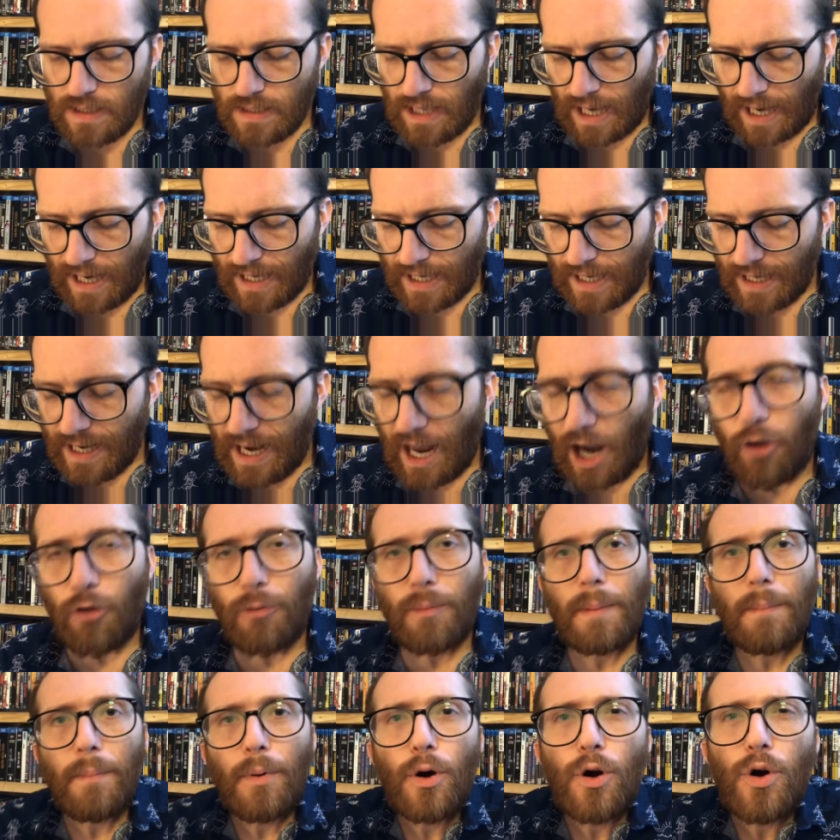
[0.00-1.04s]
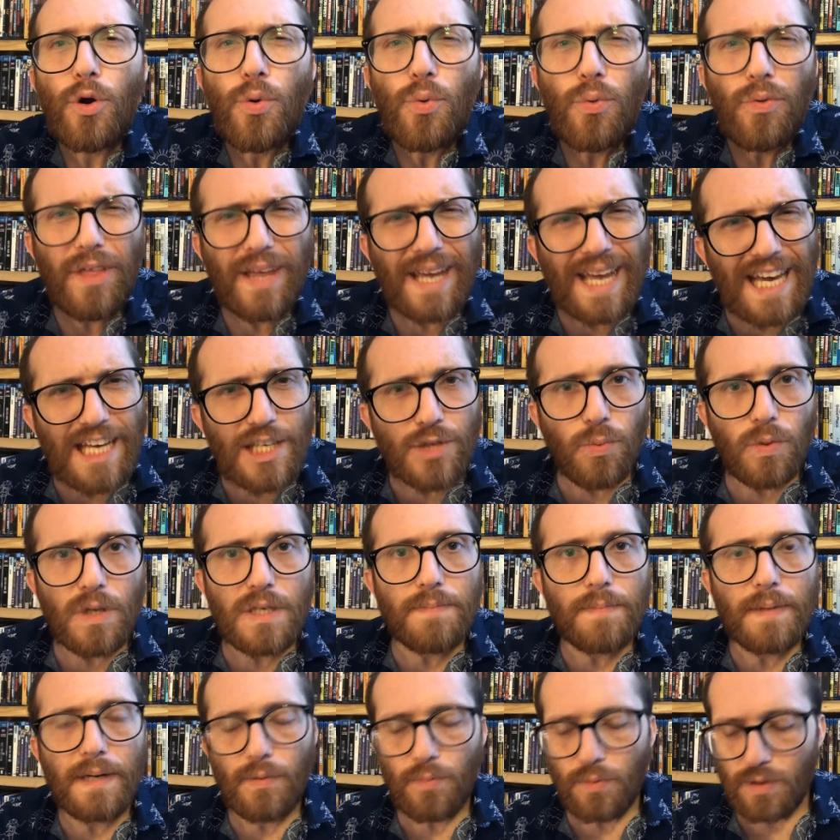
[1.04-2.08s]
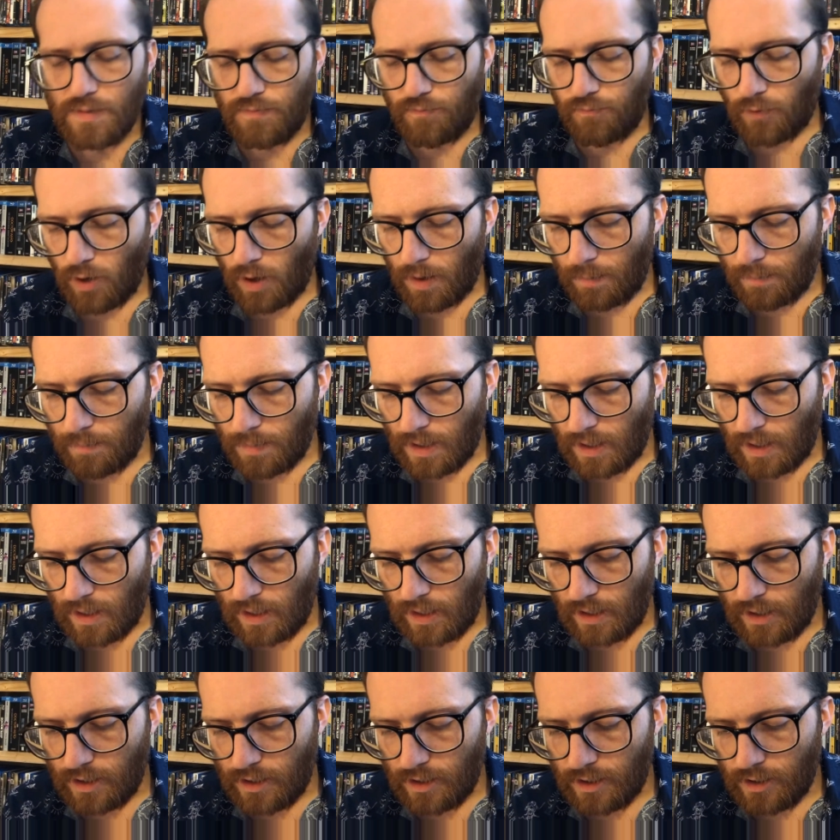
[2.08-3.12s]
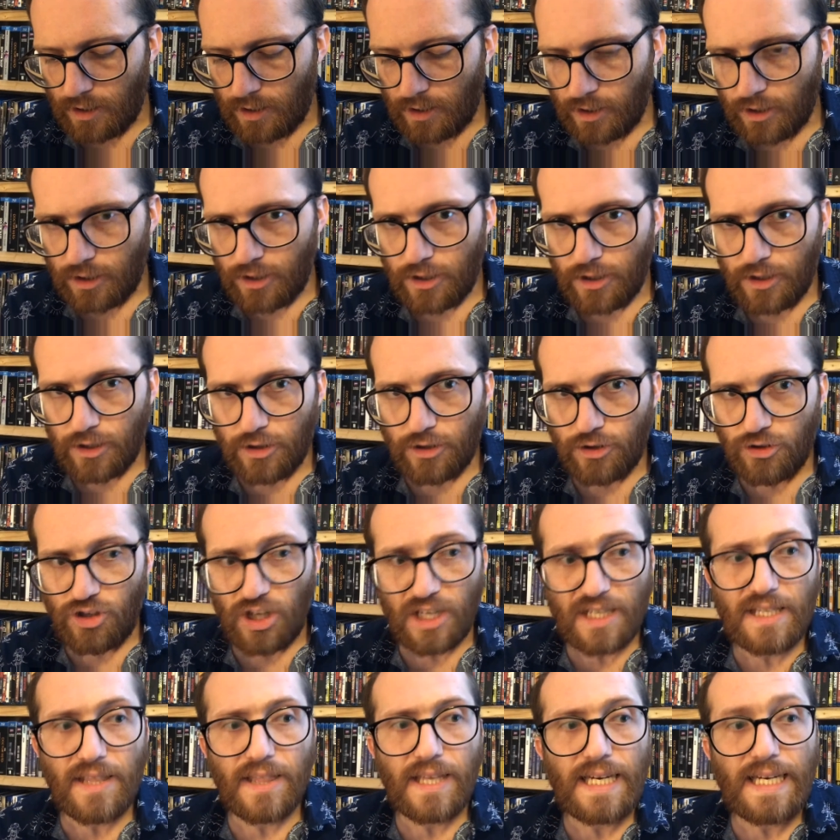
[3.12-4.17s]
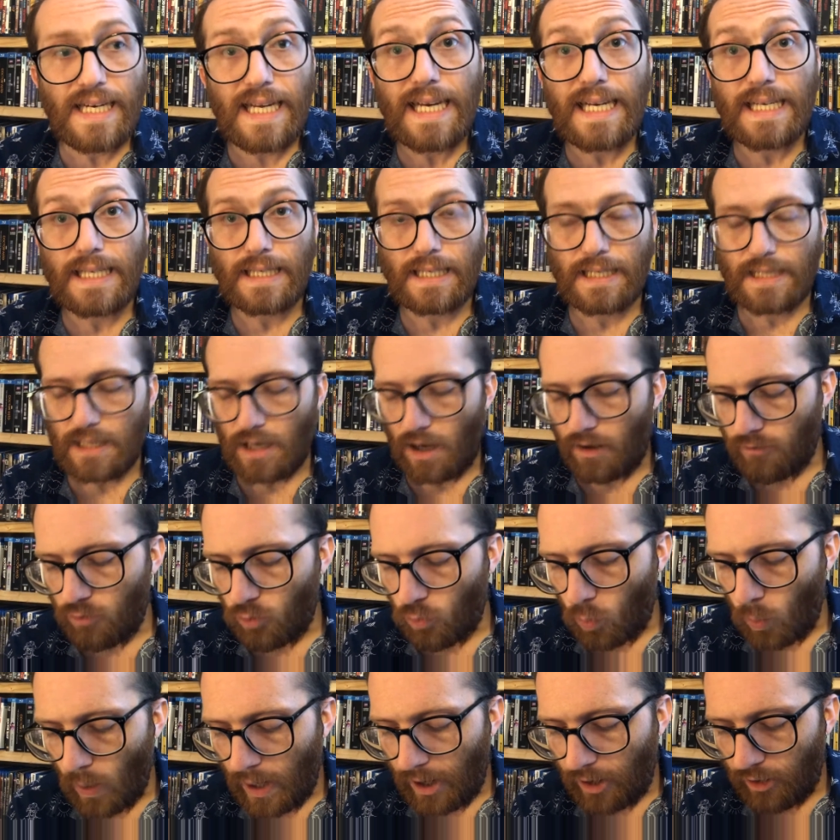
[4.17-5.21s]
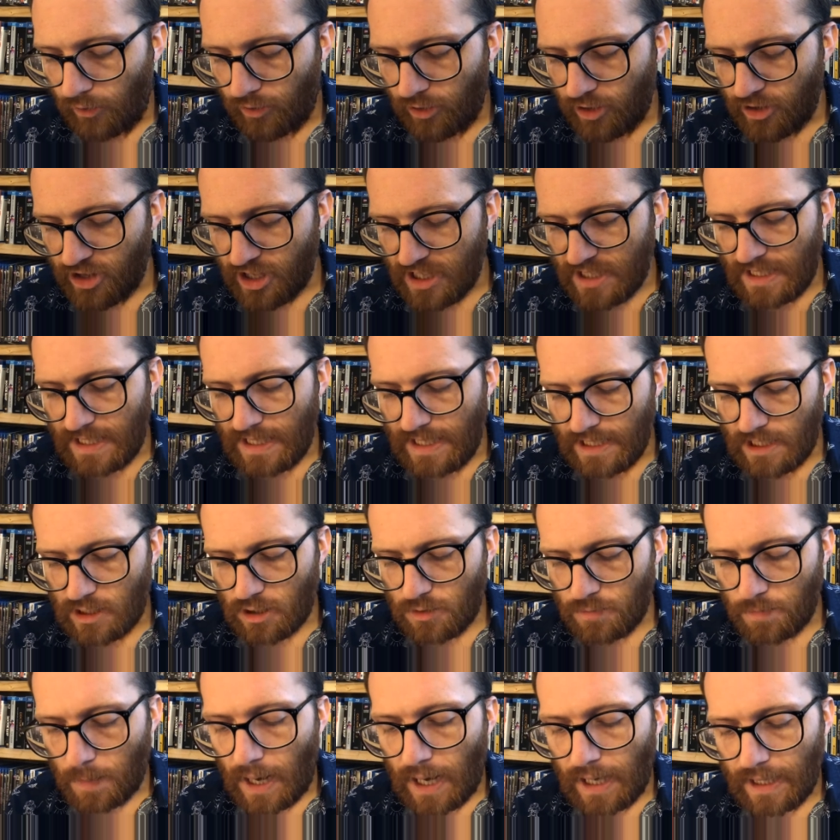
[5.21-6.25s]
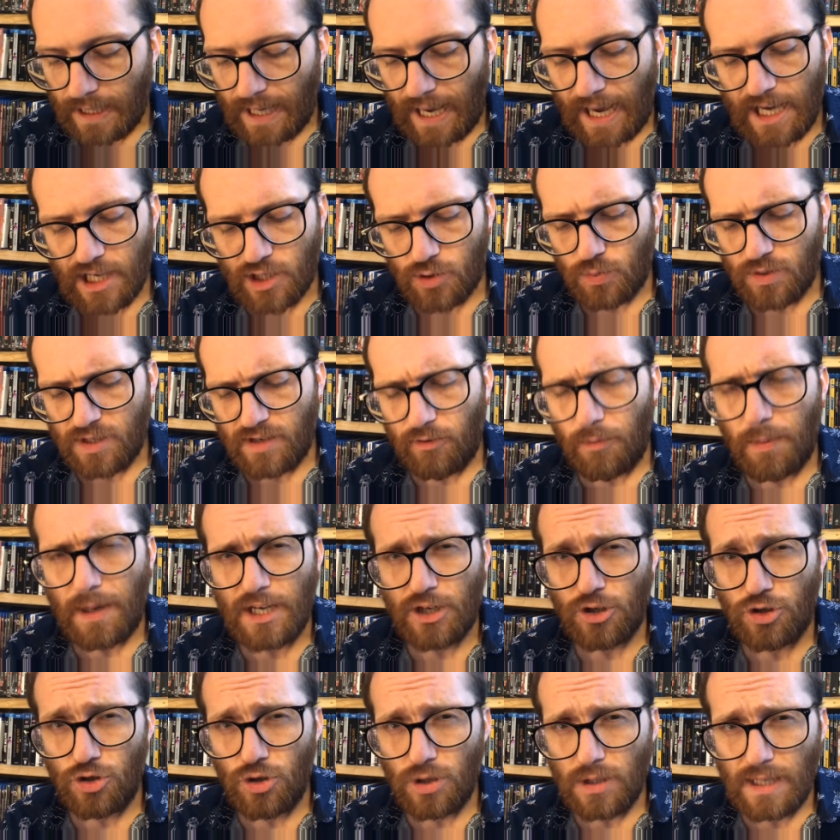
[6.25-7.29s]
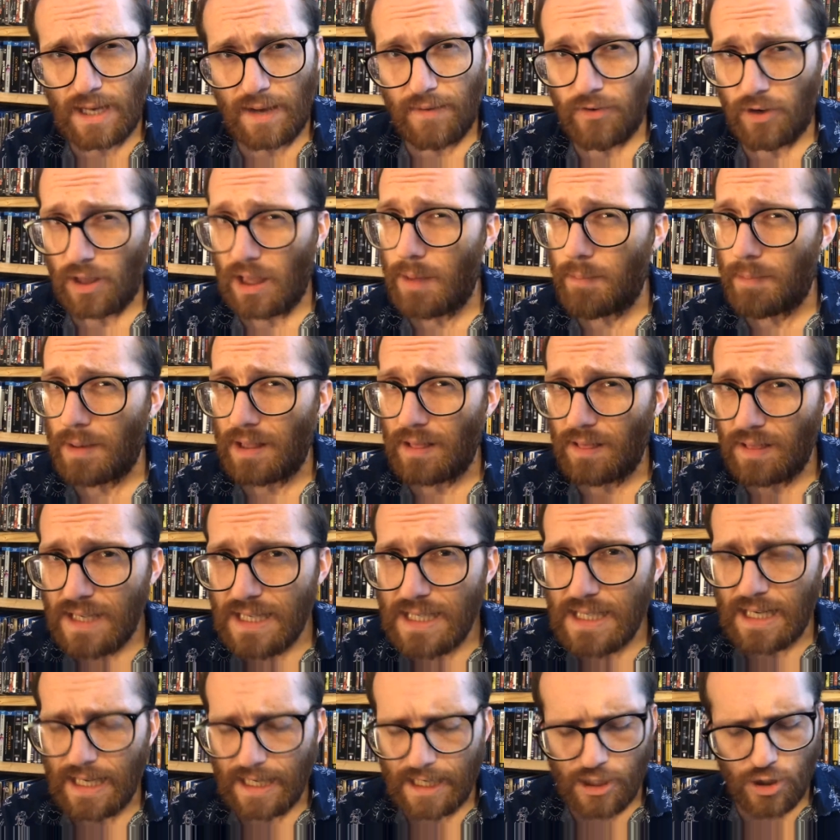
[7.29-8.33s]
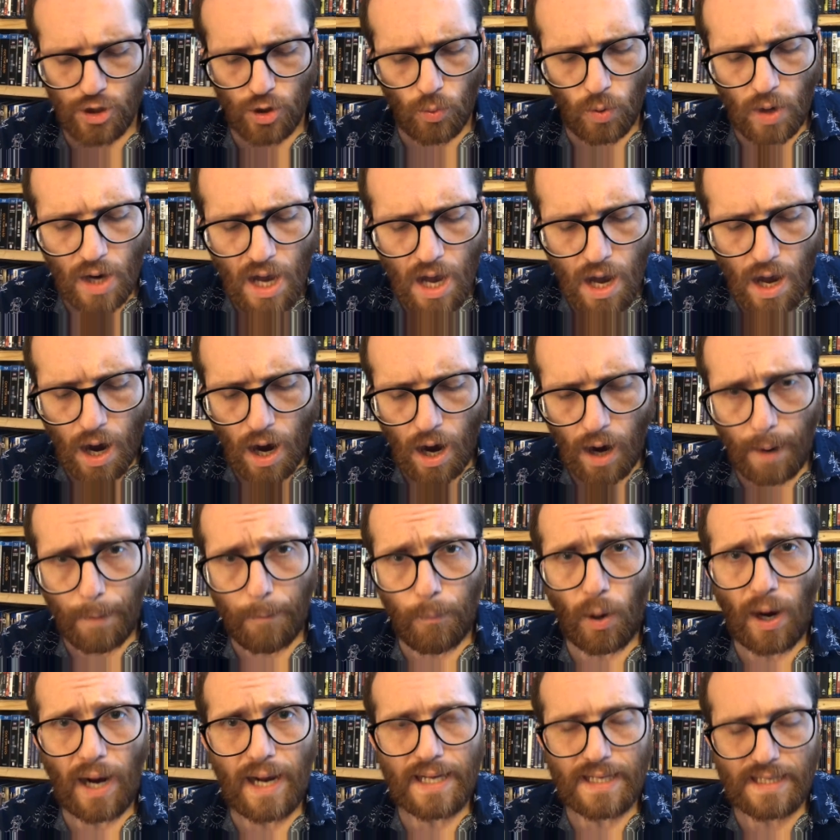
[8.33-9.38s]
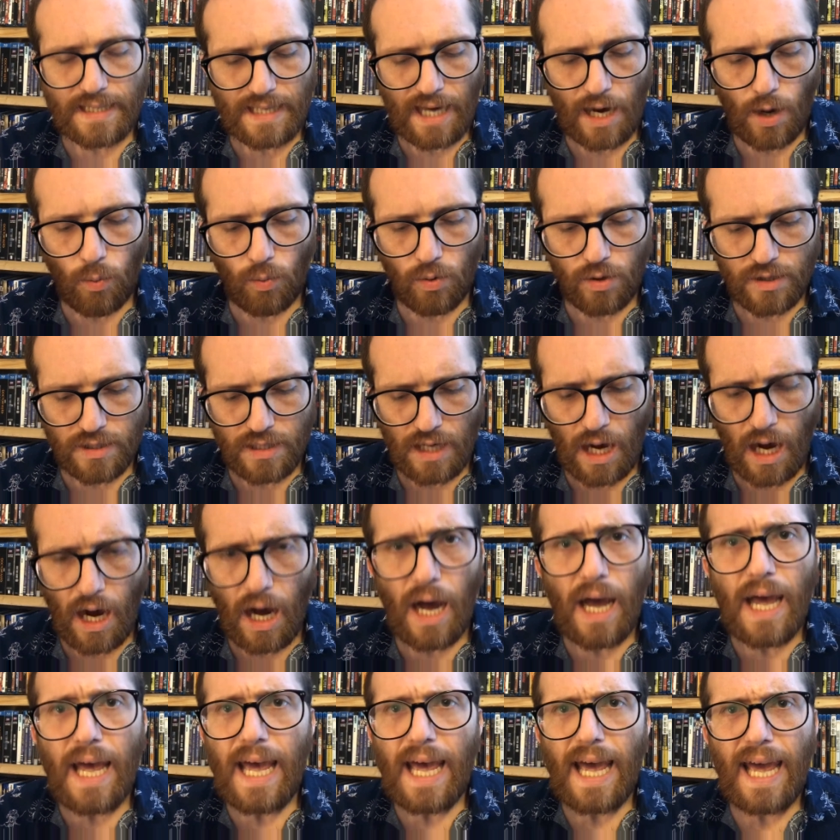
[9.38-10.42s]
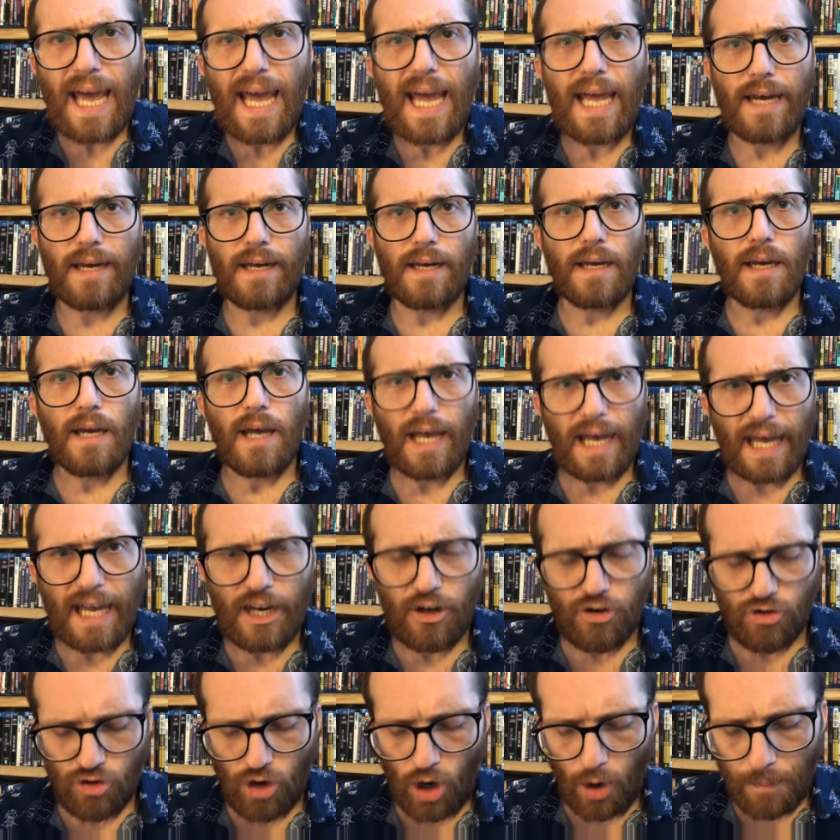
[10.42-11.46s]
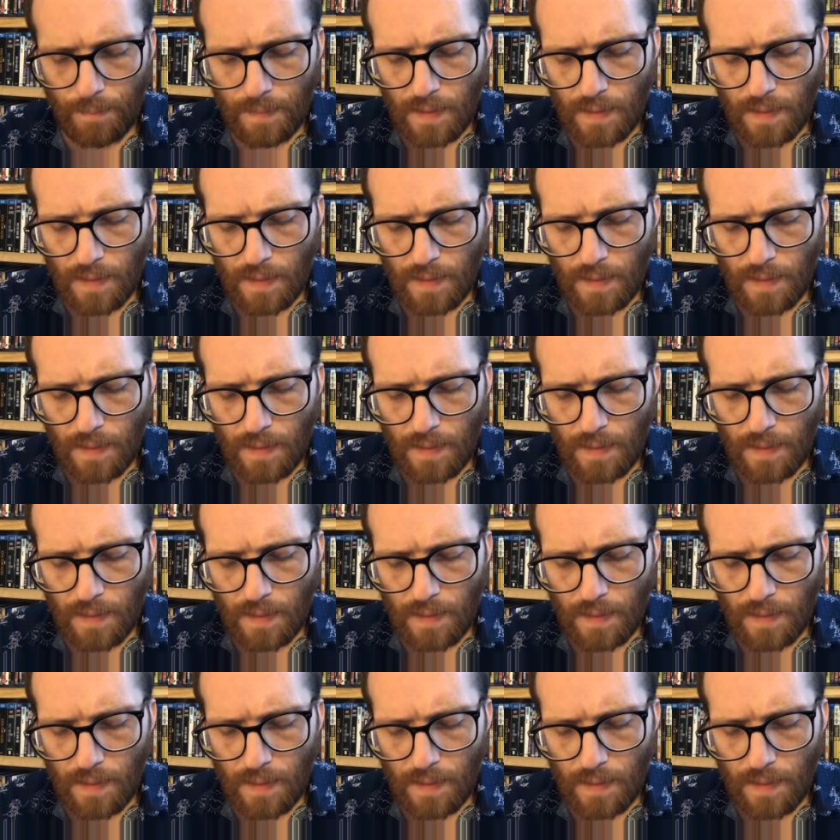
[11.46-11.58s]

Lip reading: I cannot remember who the guest was, but it was from Just the Discs, of where the Just the Discs podcast, which everybody should definitely be listening to, Brian Sauer's hit show.